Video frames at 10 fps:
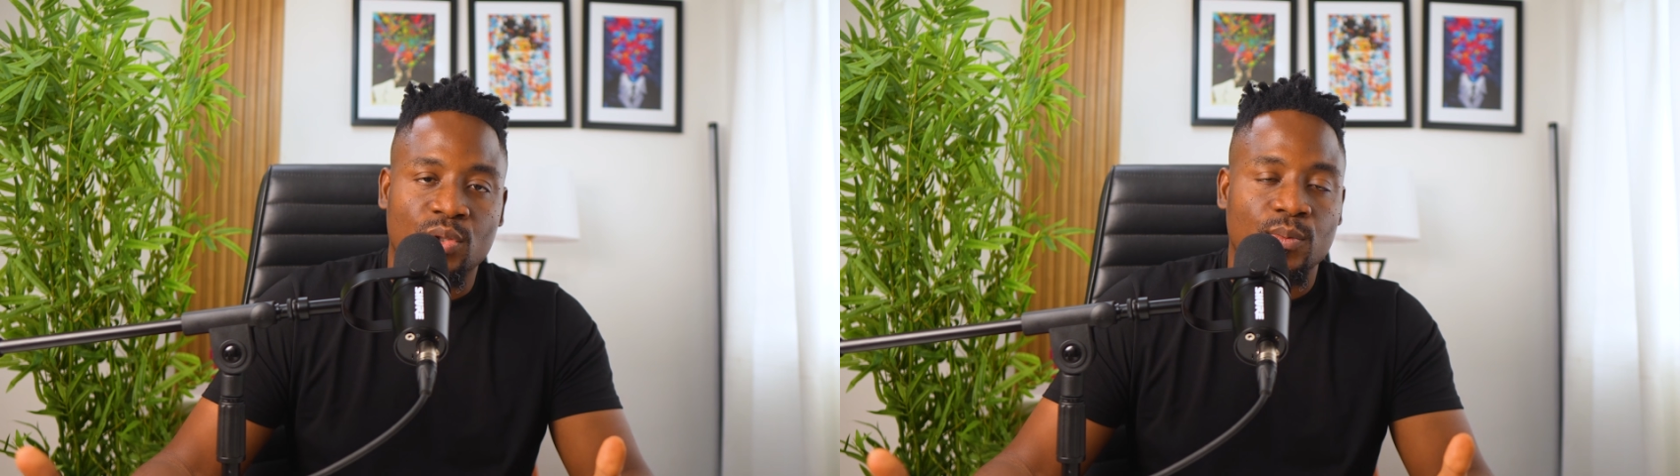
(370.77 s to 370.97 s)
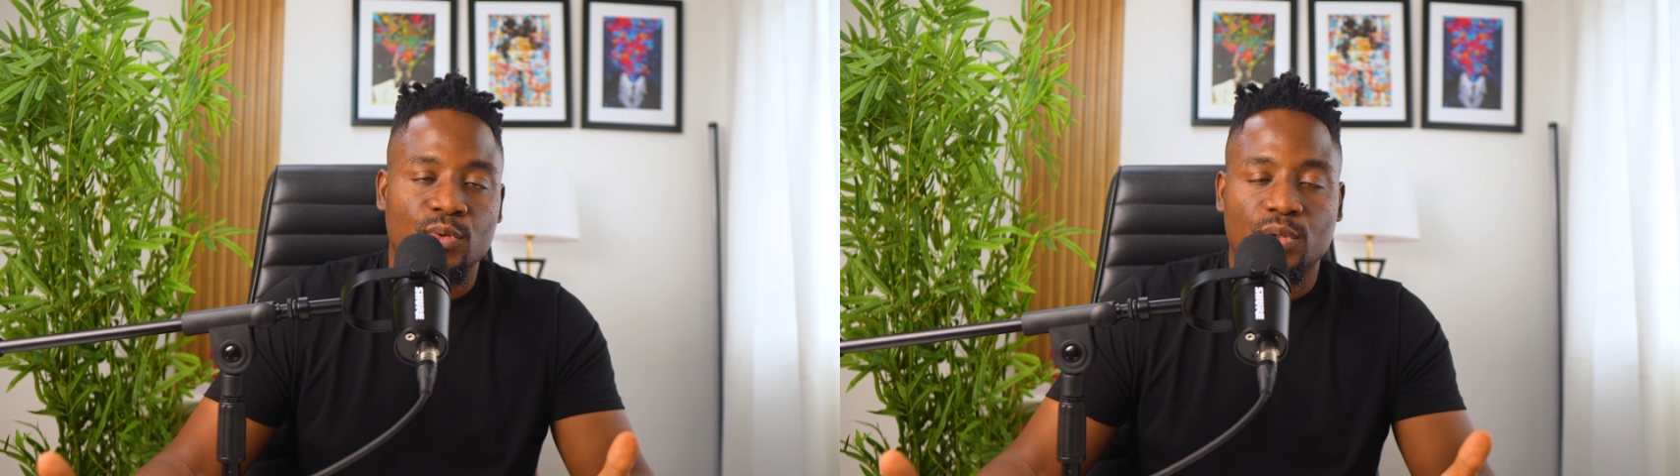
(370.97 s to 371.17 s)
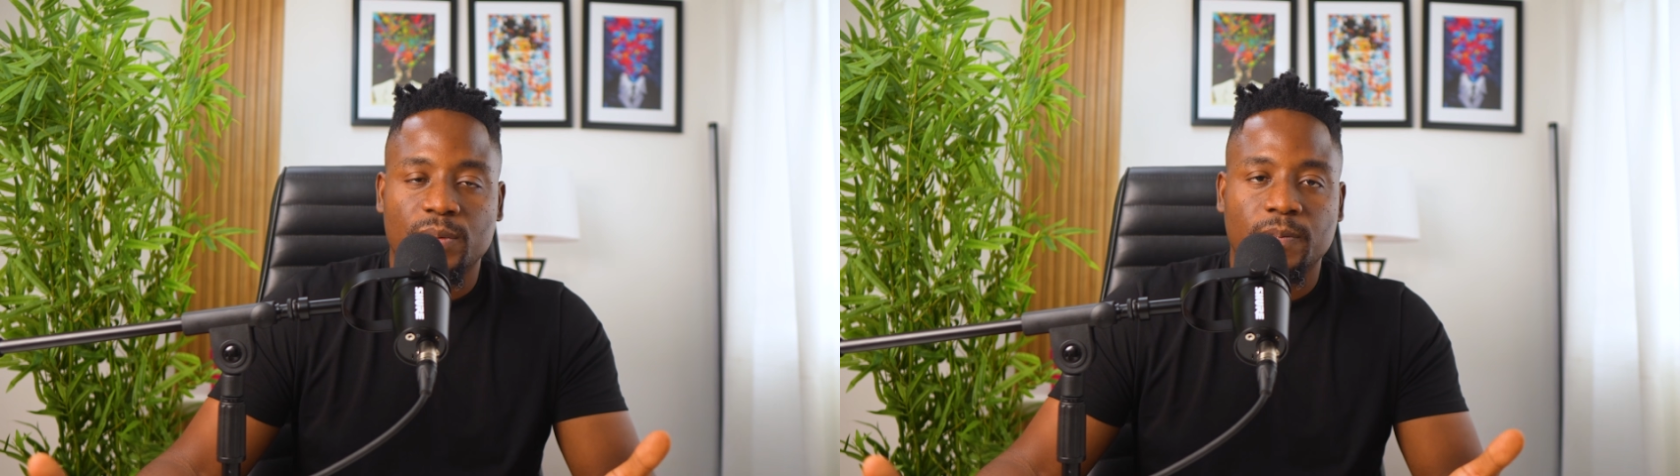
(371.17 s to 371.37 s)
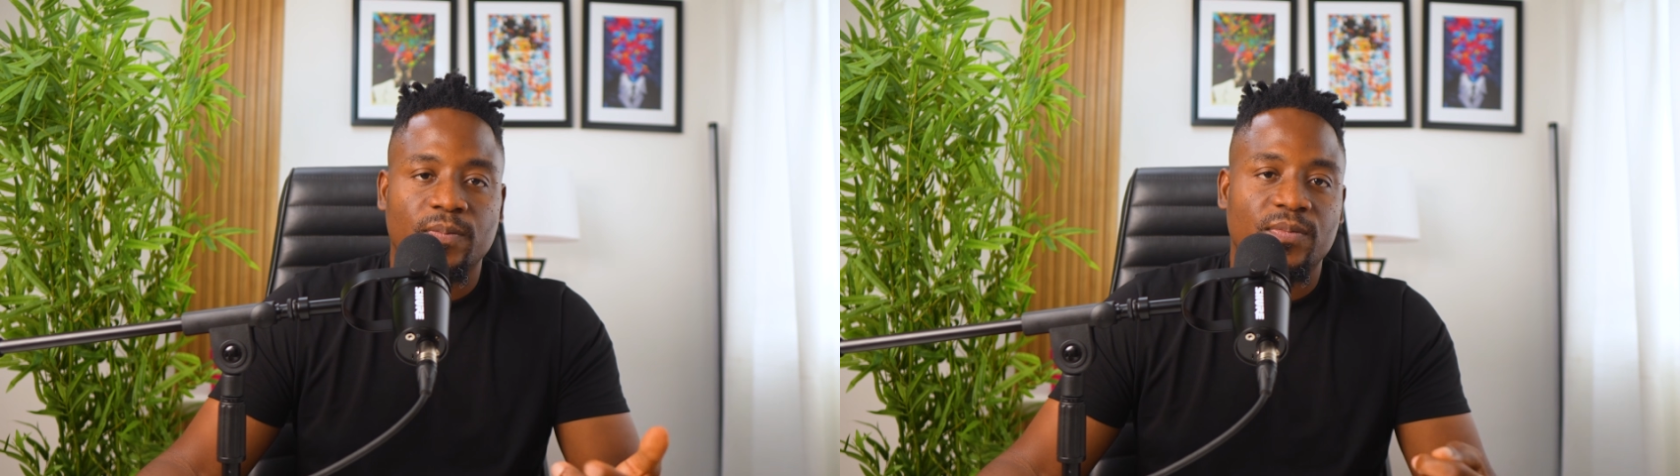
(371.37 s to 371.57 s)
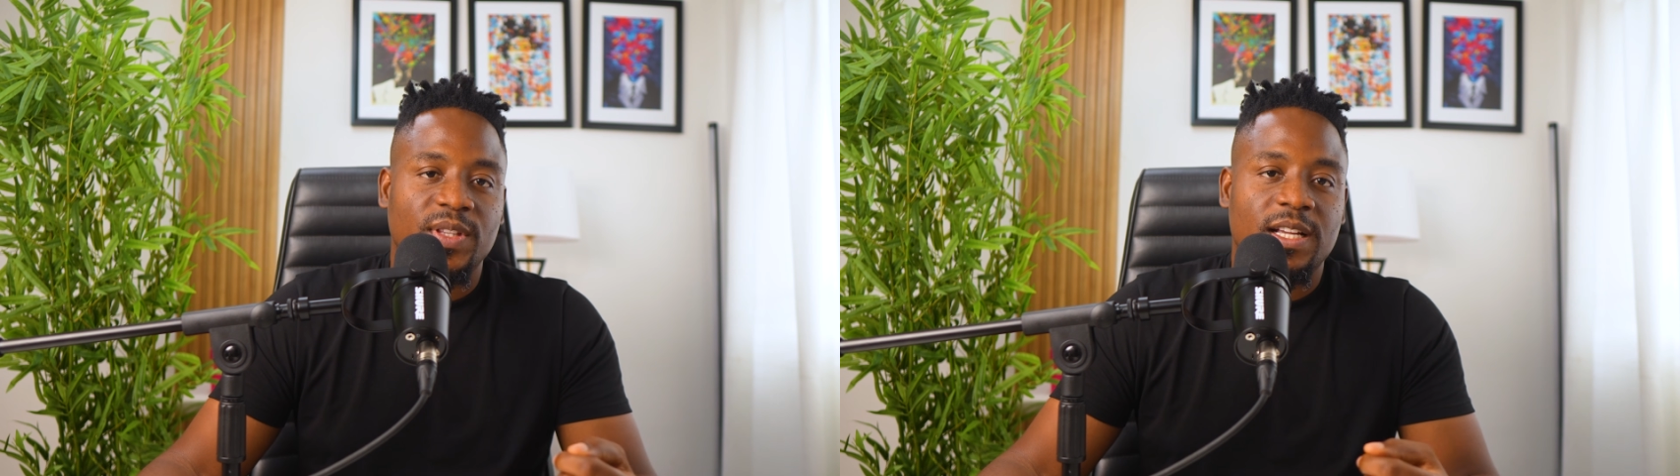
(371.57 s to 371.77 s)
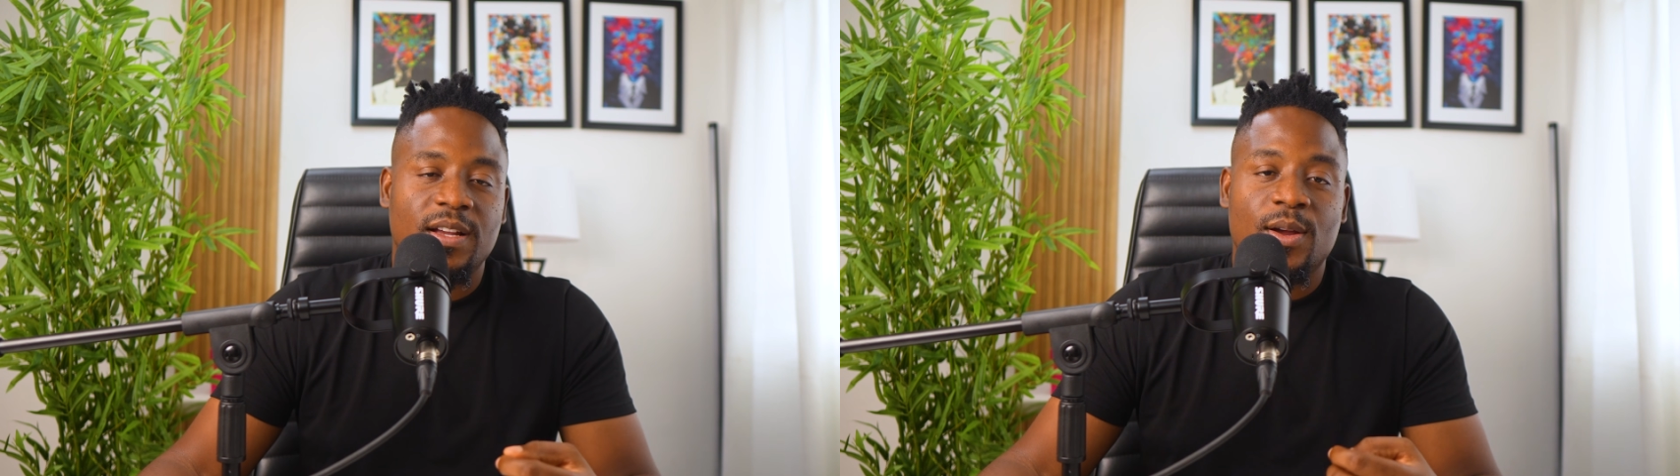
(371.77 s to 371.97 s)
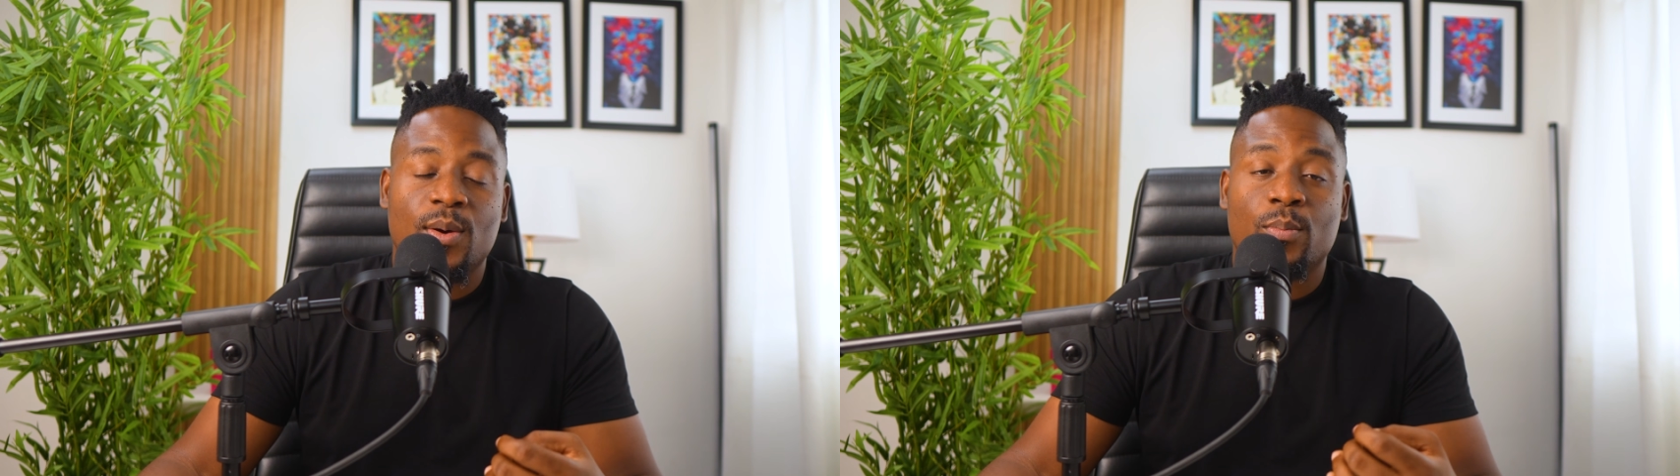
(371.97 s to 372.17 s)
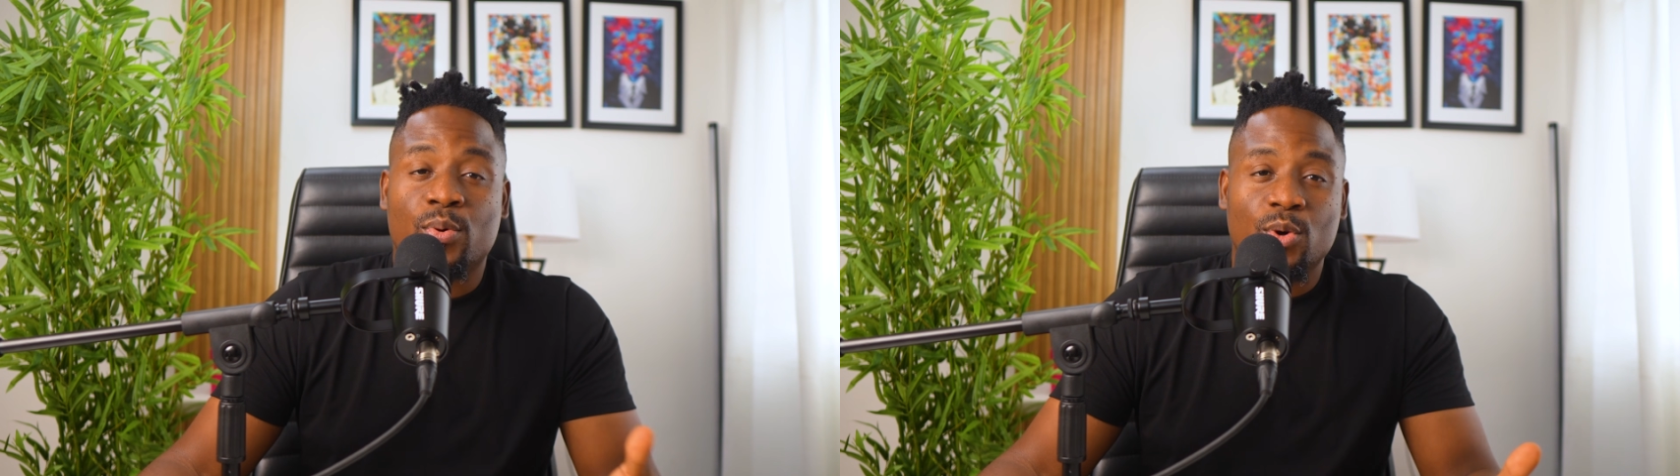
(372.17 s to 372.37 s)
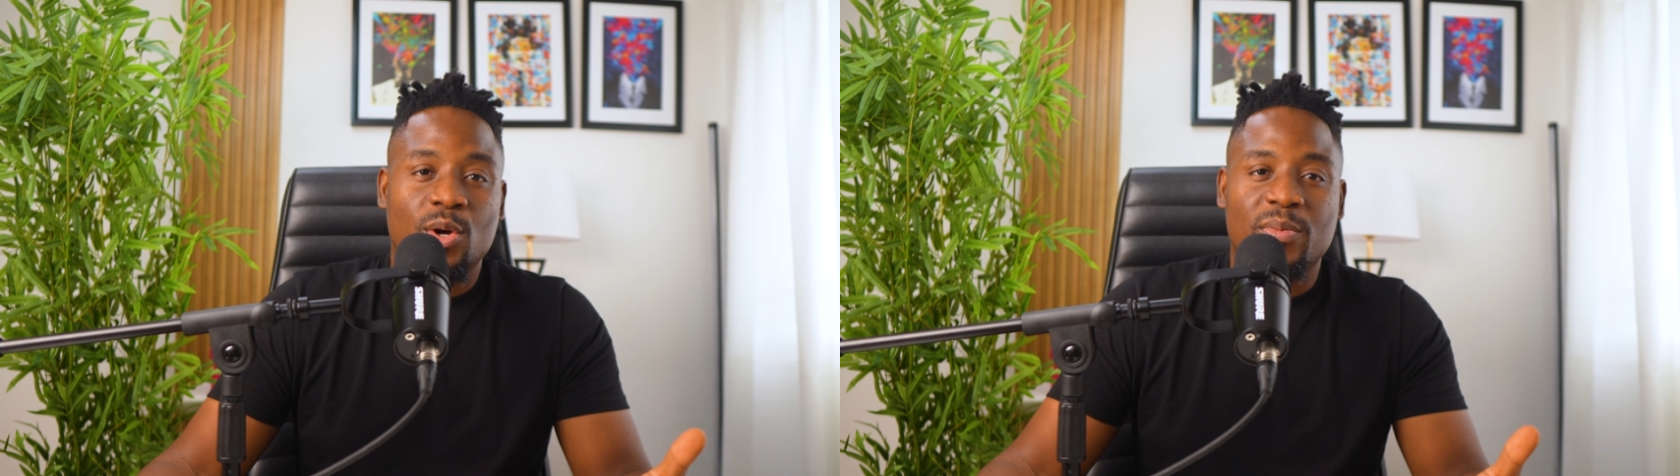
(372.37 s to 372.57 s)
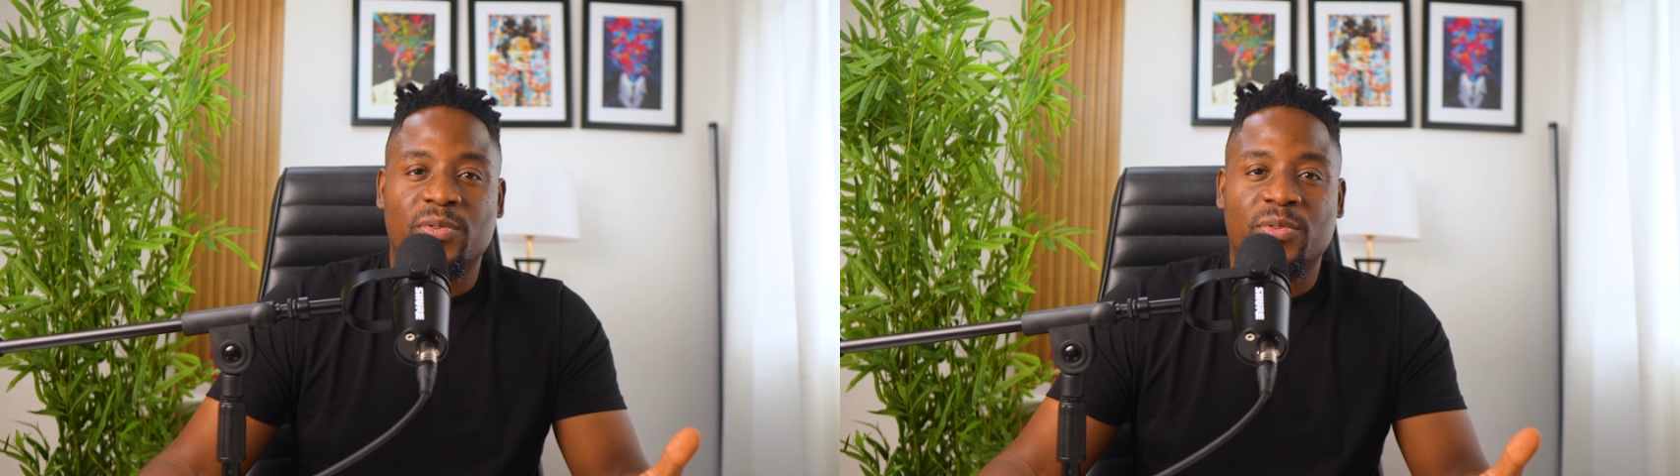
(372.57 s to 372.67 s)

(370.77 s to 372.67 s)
smooth. Pro number